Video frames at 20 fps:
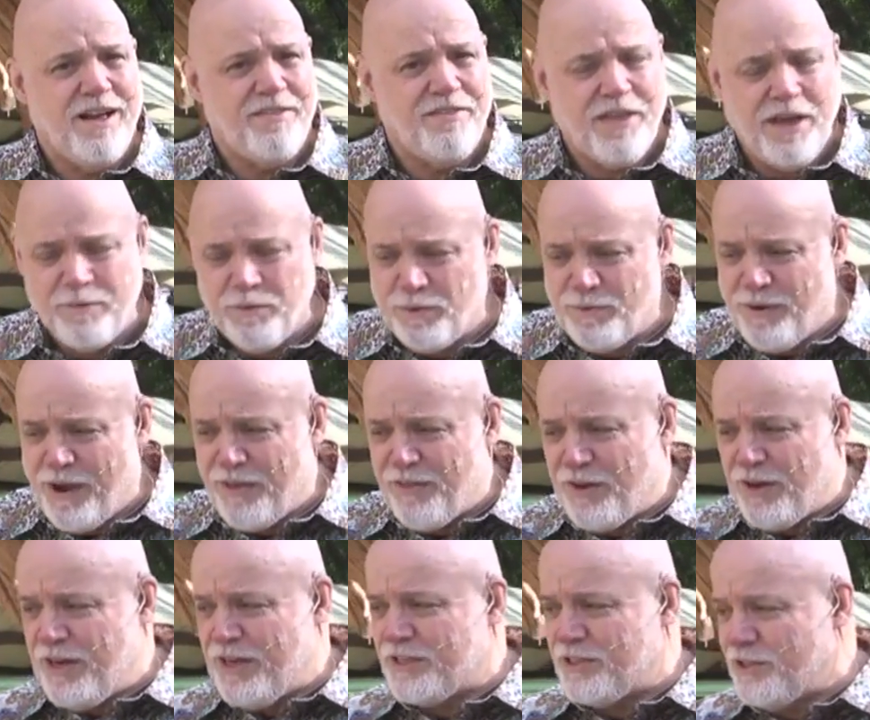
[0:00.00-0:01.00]
They would
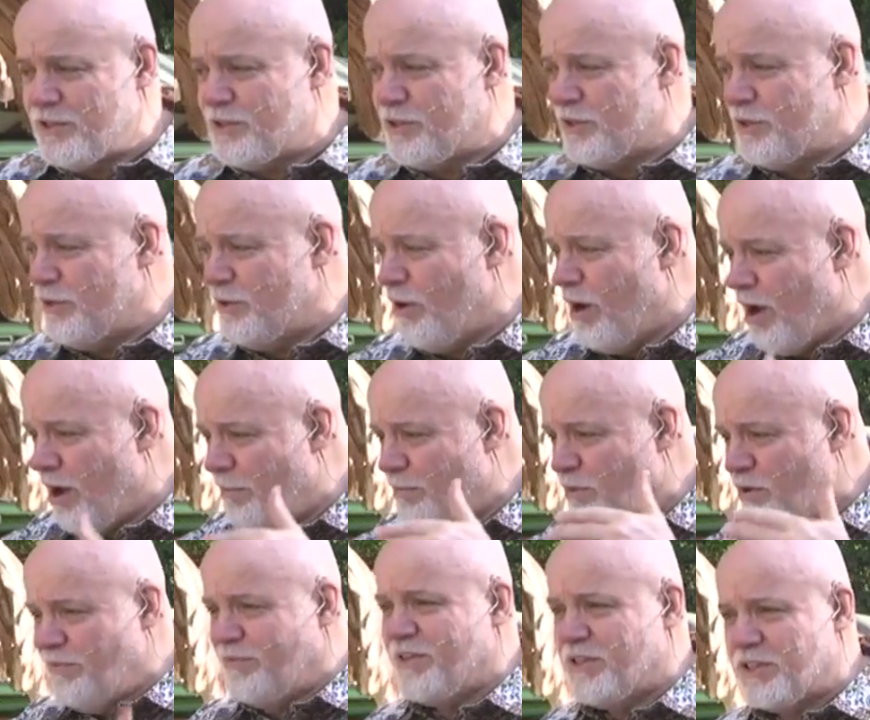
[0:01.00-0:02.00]
rather listen to a
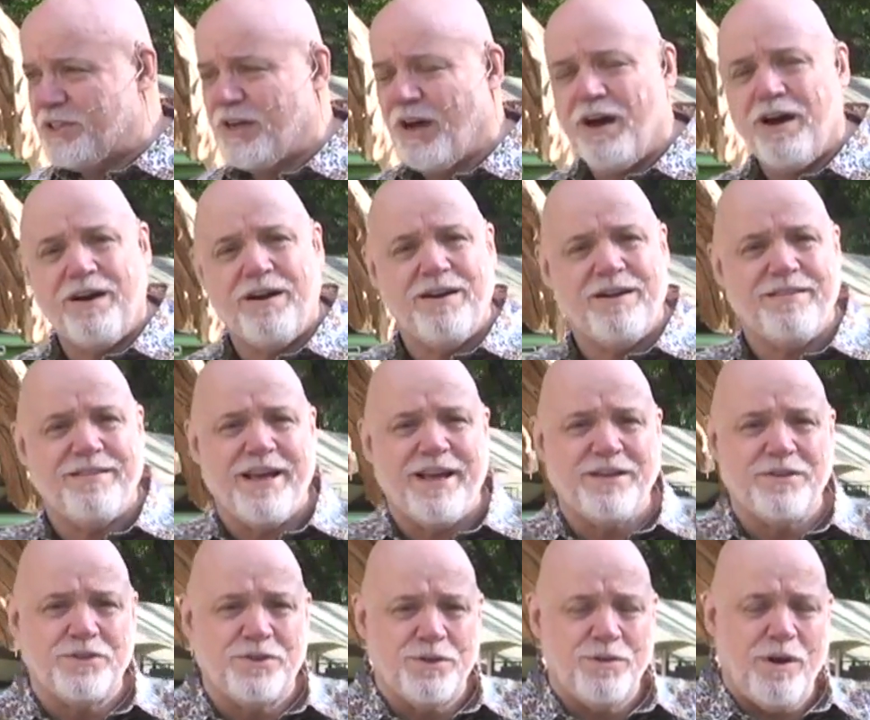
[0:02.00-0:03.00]
movie star
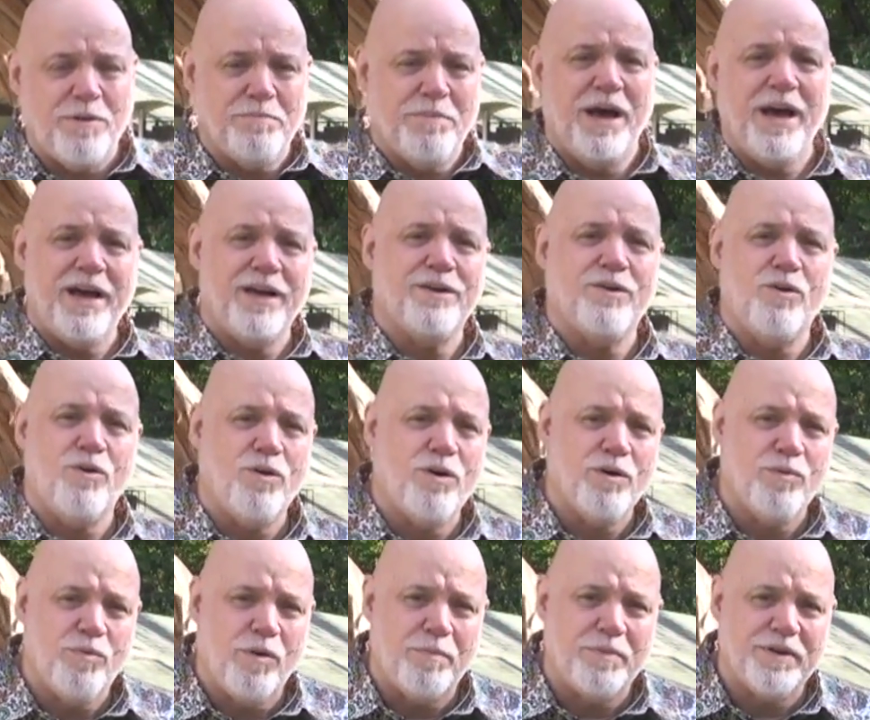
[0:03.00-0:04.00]
than to a man
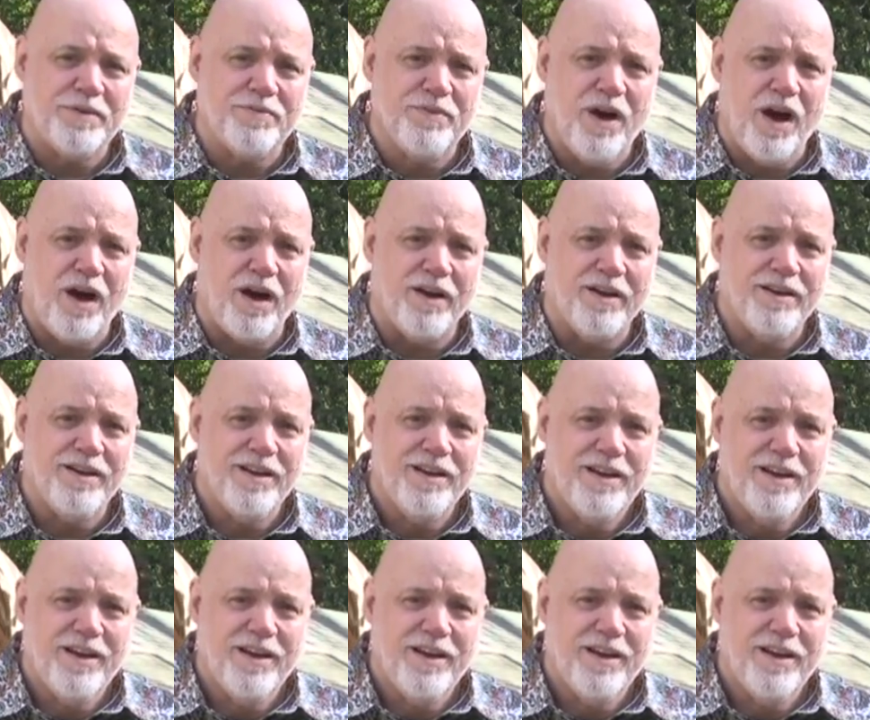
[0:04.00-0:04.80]
or a woman of God.